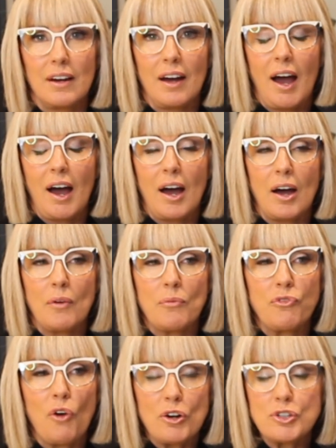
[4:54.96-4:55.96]

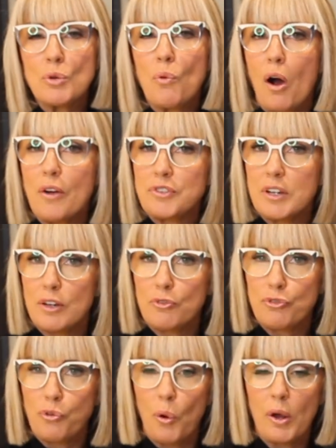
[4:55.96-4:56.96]
Far too often in
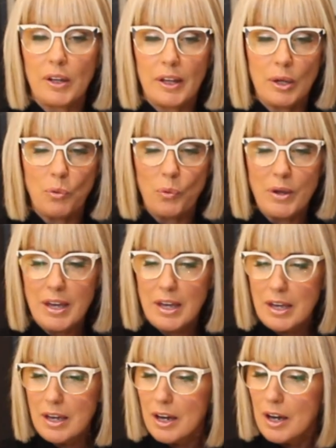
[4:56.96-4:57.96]
foiling,
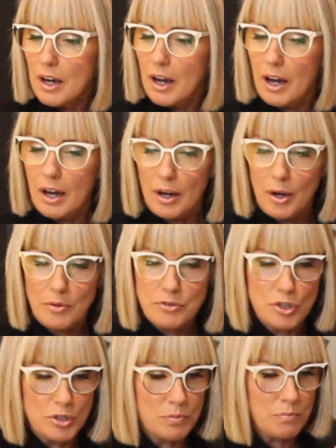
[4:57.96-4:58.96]
we
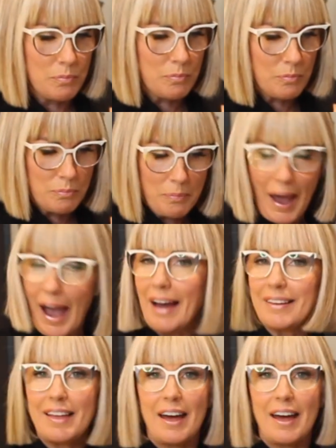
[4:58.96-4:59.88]
just pack the